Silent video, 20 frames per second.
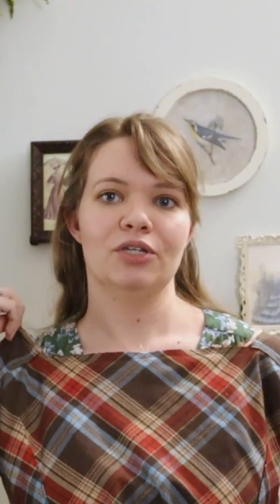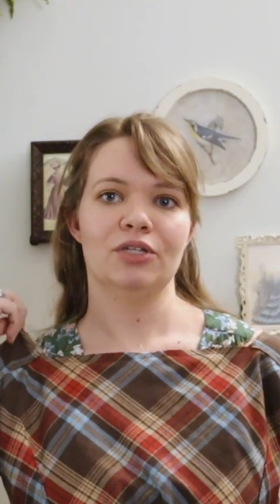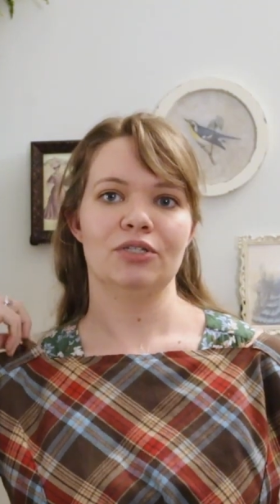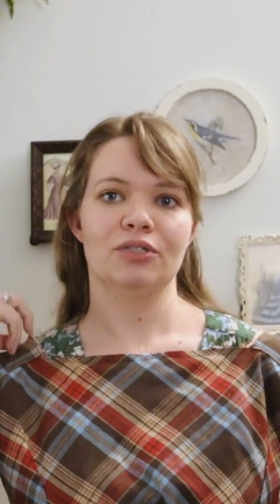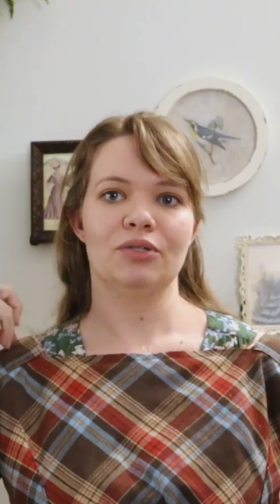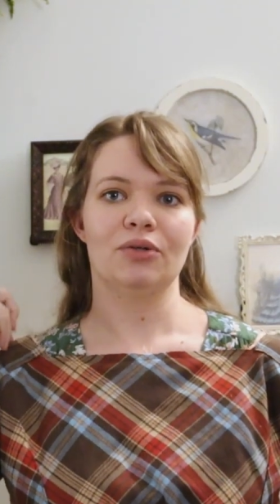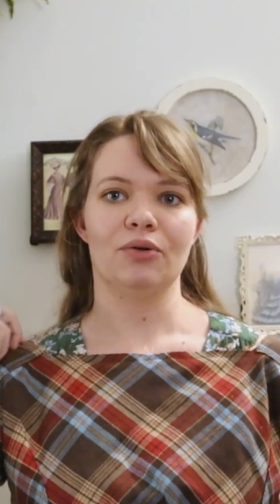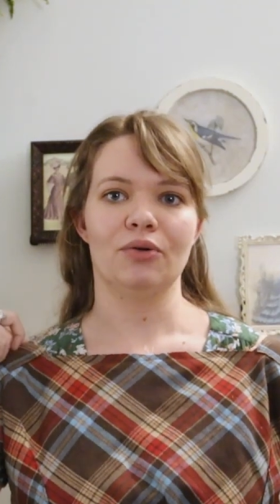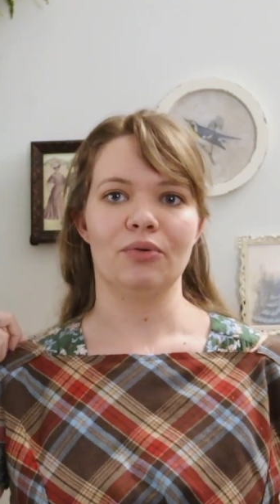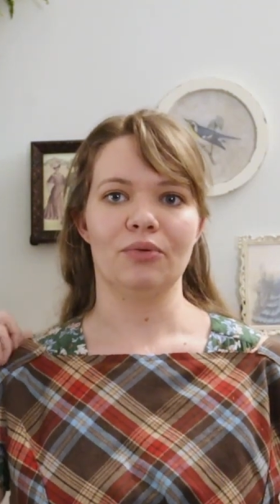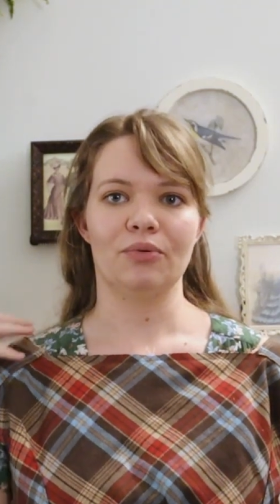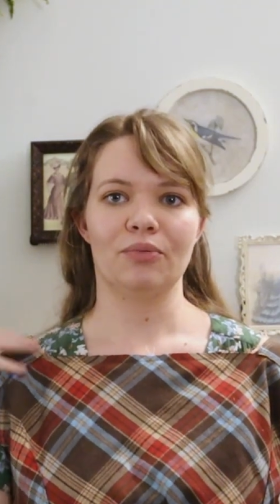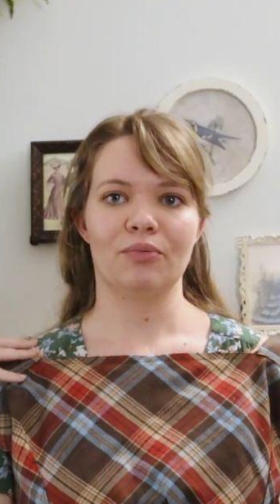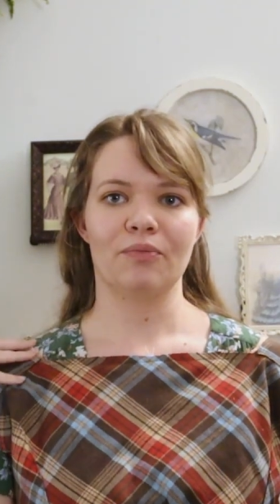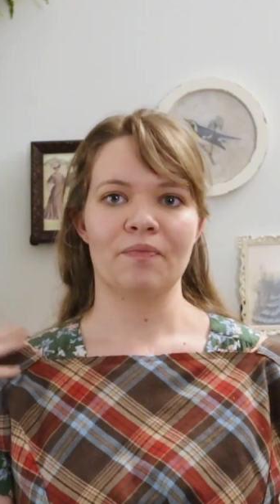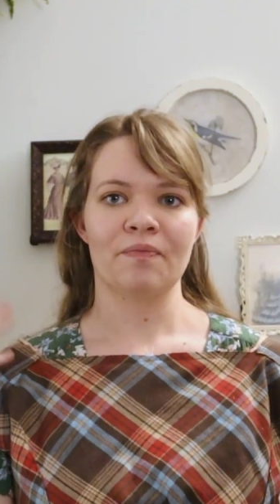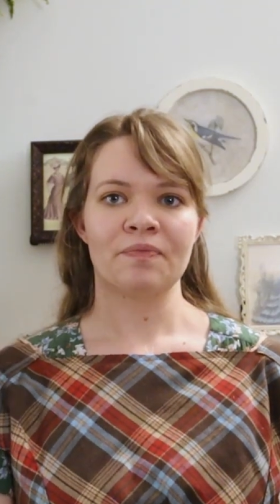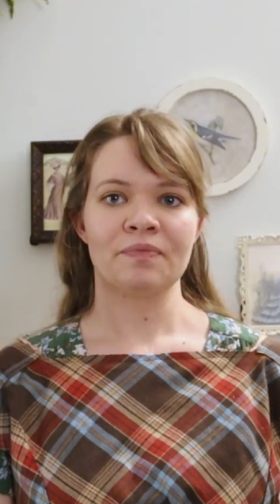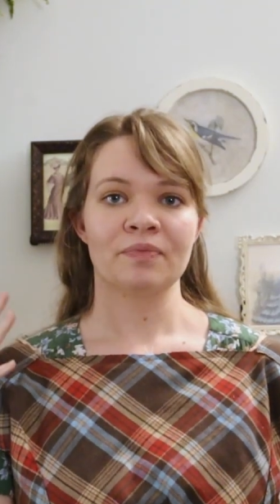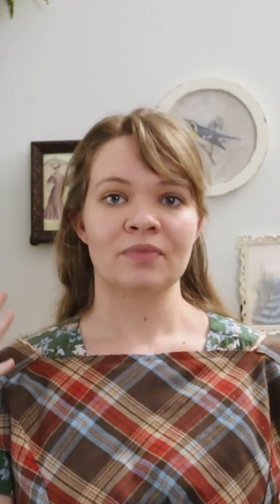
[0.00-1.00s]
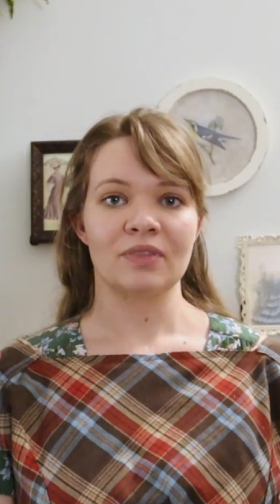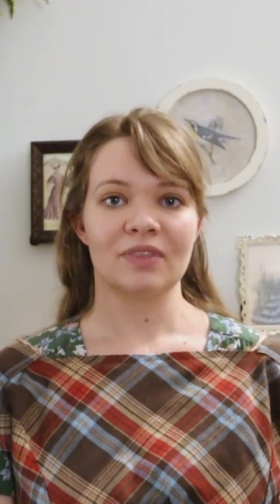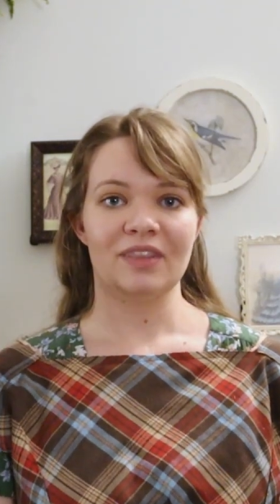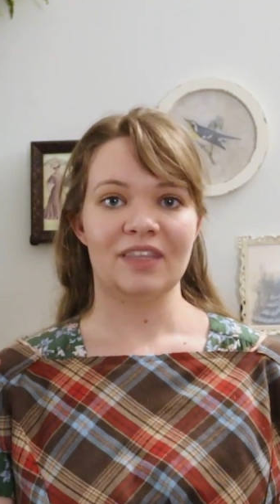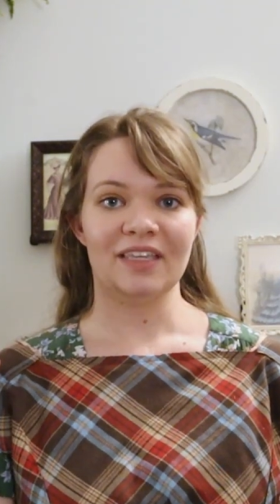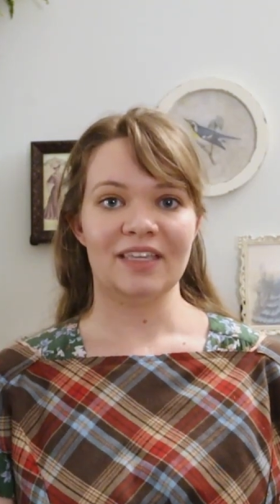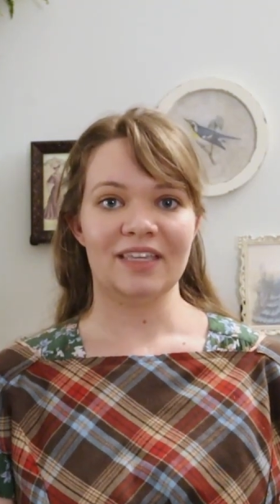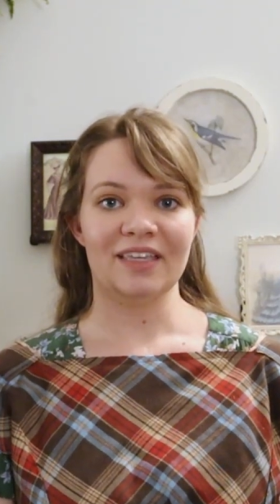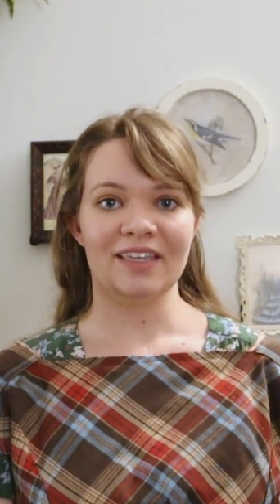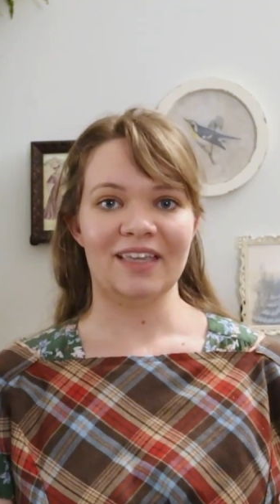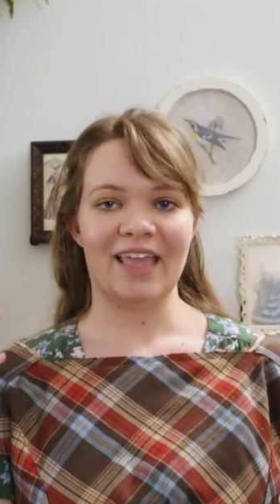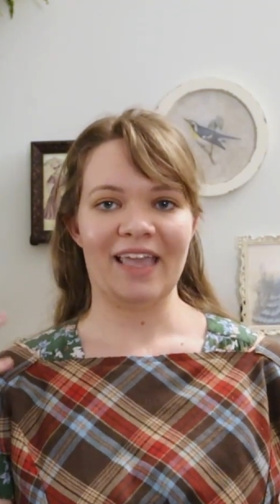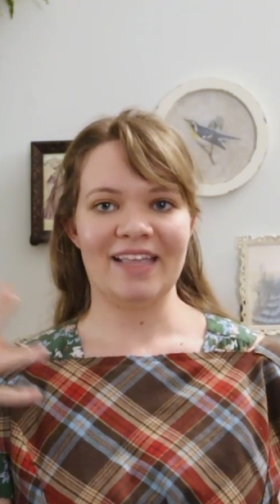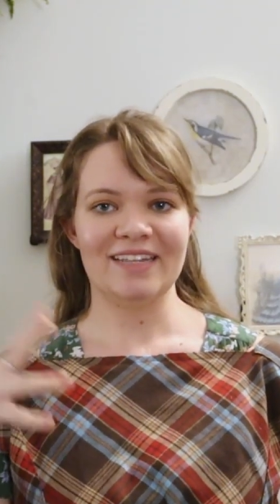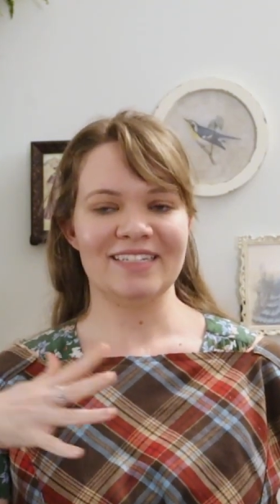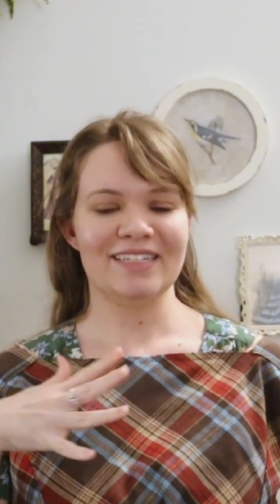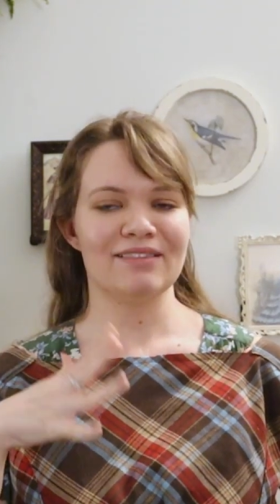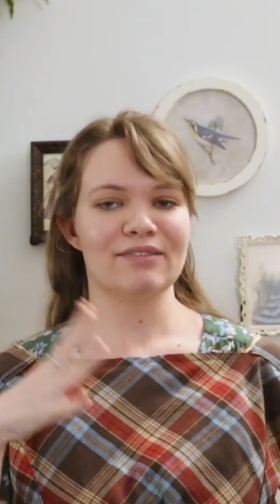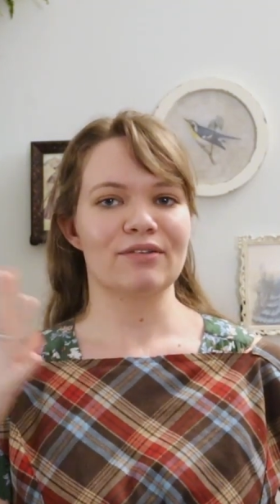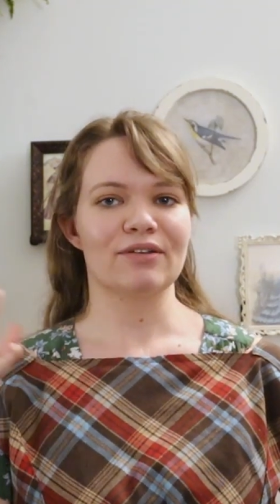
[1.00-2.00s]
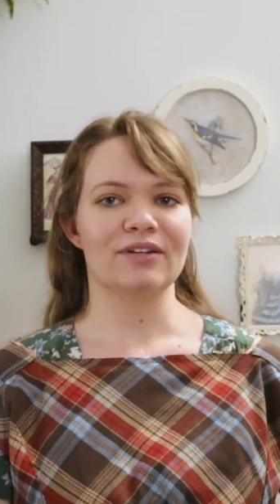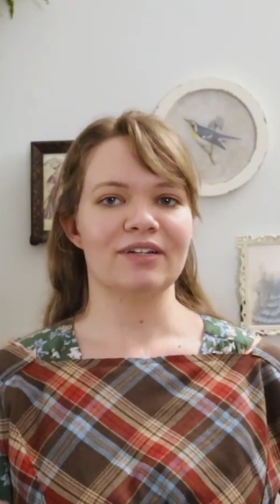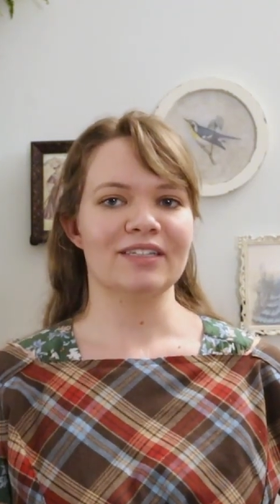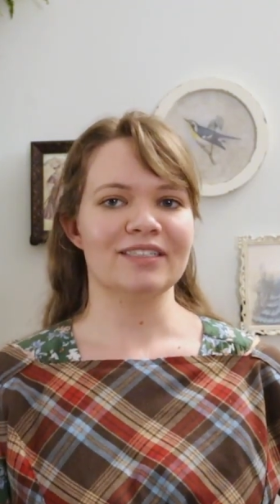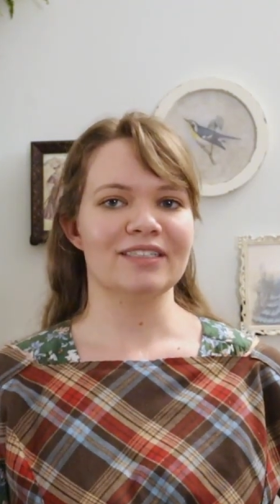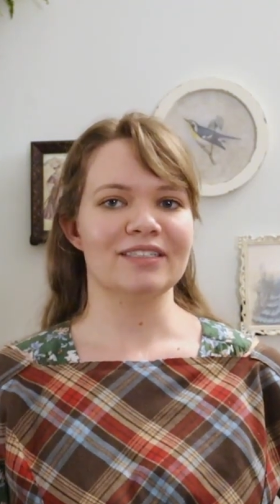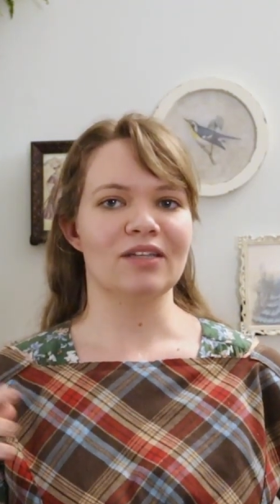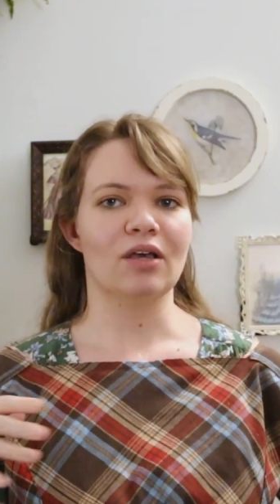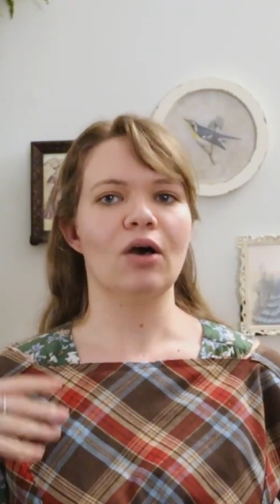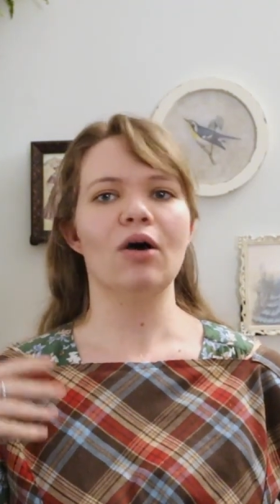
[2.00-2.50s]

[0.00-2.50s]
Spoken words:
So the 1830s is